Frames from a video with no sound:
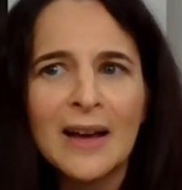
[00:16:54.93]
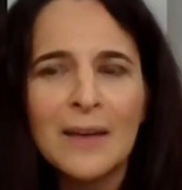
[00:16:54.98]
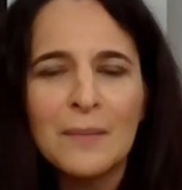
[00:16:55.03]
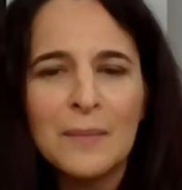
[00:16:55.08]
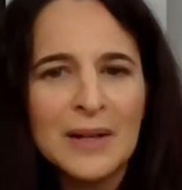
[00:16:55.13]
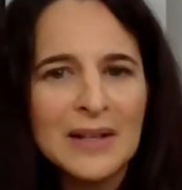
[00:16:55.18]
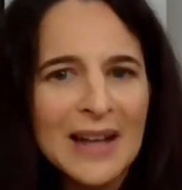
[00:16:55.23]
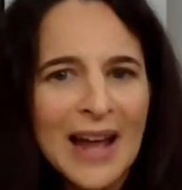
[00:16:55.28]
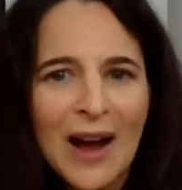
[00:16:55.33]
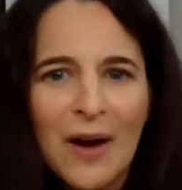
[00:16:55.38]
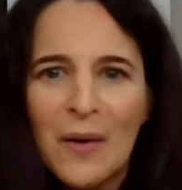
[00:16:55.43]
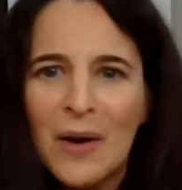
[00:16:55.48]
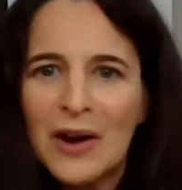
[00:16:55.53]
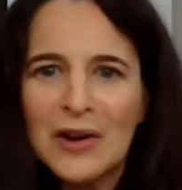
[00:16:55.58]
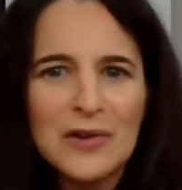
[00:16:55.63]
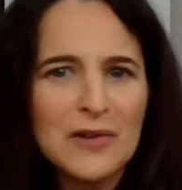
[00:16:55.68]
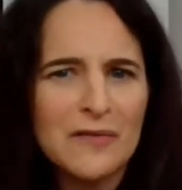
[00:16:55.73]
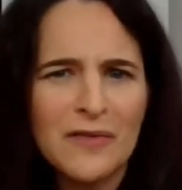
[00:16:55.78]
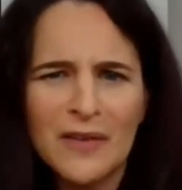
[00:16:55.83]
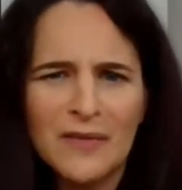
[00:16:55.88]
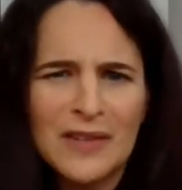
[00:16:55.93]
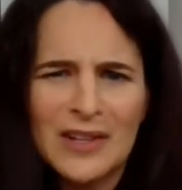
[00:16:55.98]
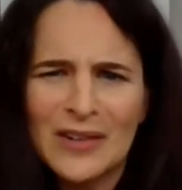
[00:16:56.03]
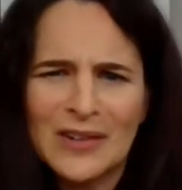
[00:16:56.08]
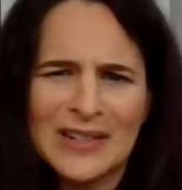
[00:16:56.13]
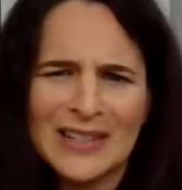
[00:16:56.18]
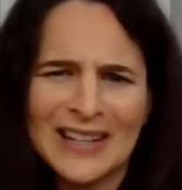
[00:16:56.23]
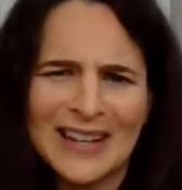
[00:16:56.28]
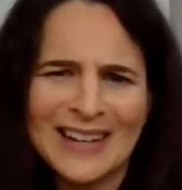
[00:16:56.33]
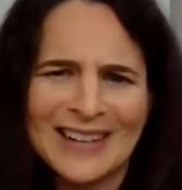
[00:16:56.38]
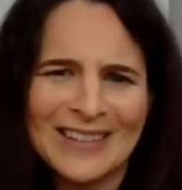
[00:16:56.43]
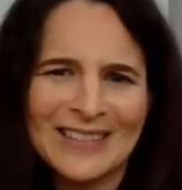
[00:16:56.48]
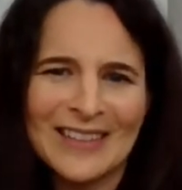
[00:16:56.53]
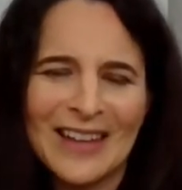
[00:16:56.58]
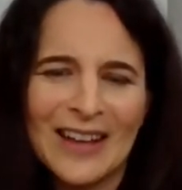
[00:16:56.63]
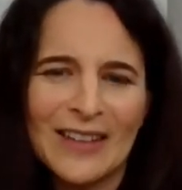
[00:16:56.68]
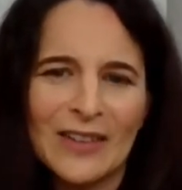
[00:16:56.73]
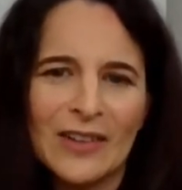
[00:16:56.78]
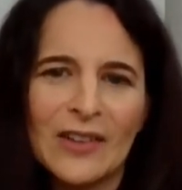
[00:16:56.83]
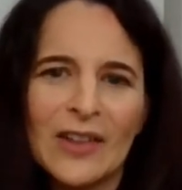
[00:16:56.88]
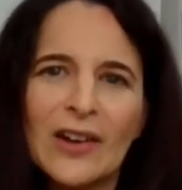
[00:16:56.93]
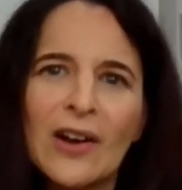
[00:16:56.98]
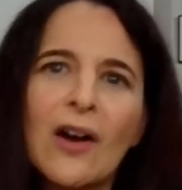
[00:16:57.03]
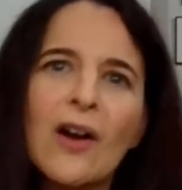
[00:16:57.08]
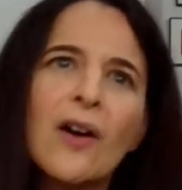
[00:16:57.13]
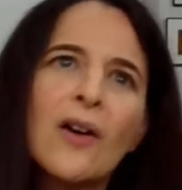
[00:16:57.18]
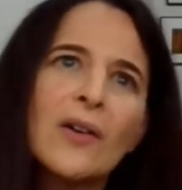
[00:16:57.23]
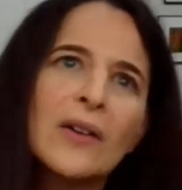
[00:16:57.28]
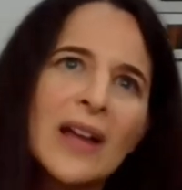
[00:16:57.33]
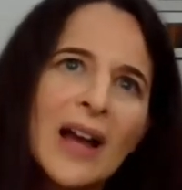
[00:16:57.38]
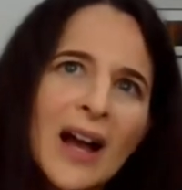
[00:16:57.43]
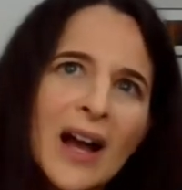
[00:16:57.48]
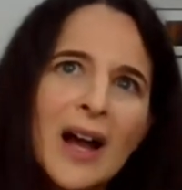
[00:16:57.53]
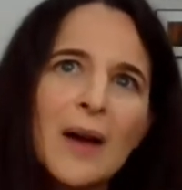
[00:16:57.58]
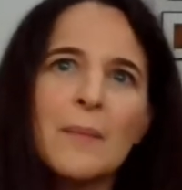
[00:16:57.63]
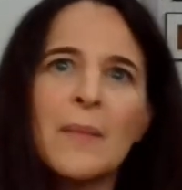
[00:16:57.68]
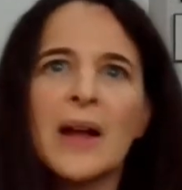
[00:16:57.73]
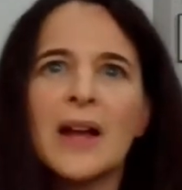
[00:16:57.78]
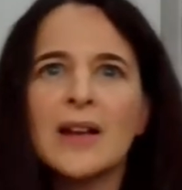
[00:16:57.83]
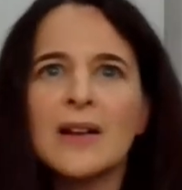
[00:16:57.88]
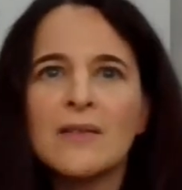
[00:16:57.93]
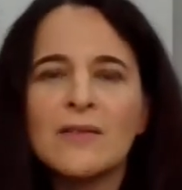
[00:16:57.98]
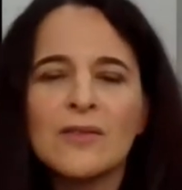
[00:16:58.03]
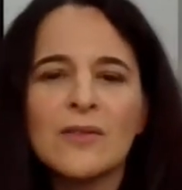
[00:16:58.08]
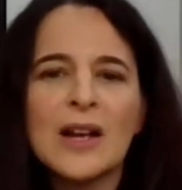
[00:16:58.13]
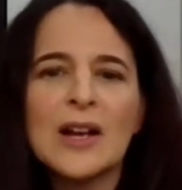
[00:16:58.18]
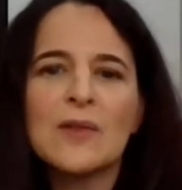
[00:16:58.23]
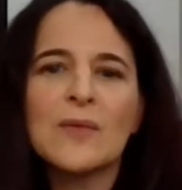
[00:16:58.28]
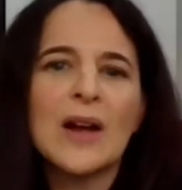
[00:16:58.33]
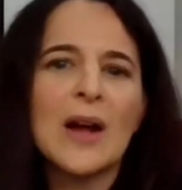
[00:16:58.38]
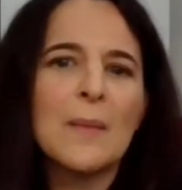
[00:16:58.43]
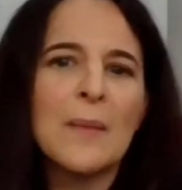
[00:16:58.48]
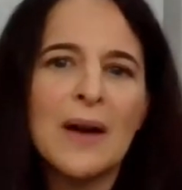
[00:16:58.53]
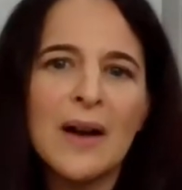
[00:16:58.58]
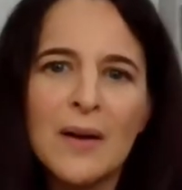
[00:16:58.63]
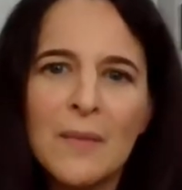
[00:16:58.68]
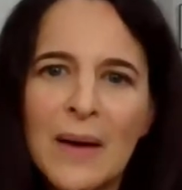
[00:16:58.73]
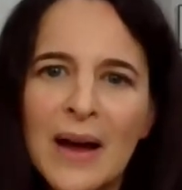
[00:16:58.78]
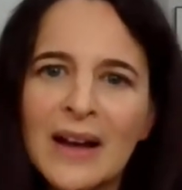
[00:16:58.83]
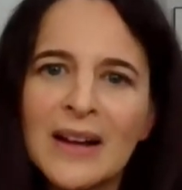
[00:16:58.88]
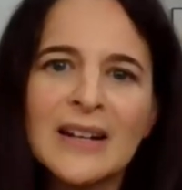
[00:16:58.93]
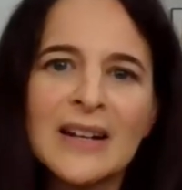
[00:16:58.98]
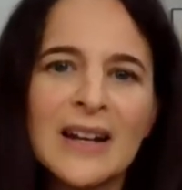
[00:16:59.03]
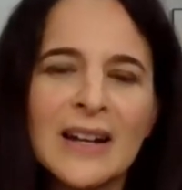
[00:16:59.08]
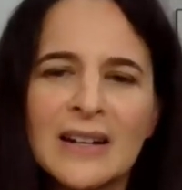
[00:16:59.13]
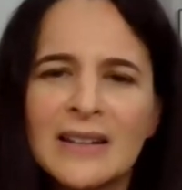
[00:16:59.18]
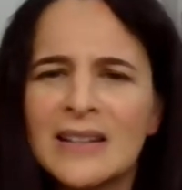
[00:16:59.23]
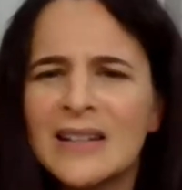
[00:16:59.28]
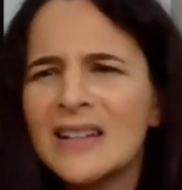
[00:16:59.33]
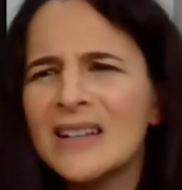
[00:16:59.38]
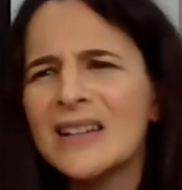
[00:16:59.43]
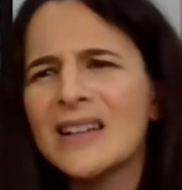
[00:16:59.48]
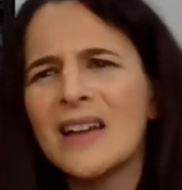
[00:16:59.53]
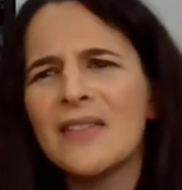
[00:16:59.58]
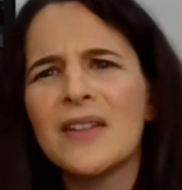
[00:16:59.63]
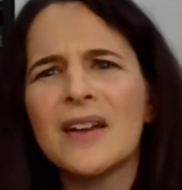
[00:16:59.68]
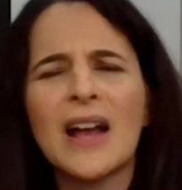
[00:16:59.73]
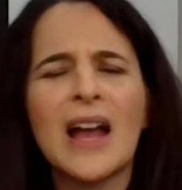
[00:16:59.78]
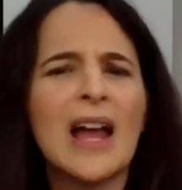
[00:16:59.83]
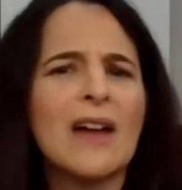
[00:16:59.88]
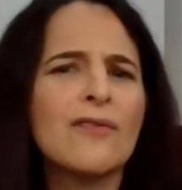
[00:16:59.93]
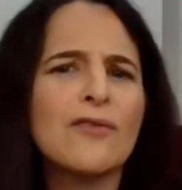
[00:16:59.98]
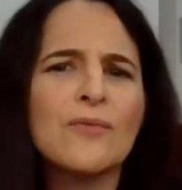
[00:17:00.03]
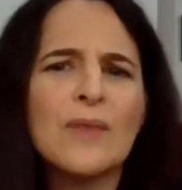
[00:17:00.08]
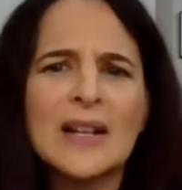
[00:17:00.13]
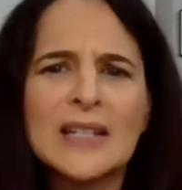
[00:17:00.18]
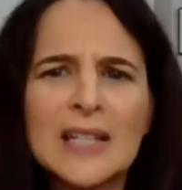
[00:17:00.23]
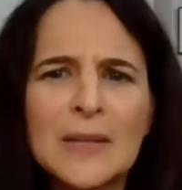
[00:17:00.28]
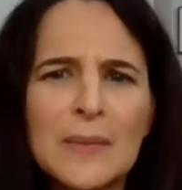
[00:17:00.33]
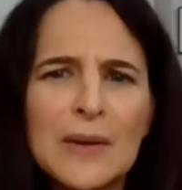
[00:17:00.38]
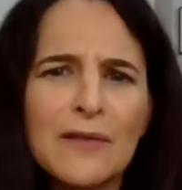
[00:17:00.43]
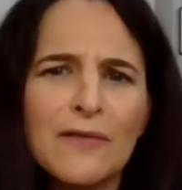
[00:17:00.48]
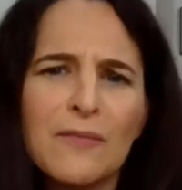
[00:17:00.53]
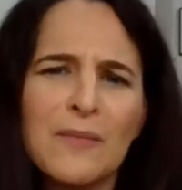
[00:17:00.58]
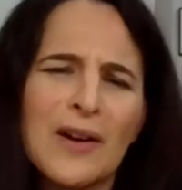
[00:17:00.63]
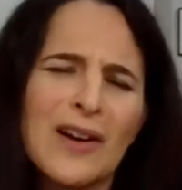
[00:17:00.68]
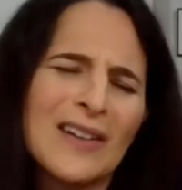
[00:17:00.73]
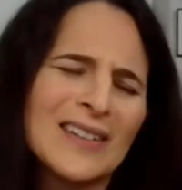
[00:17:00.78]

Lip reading: But now, 150 years later, they're like, oh yeah, my great grandma back in Italy, I think I have a recipe from her.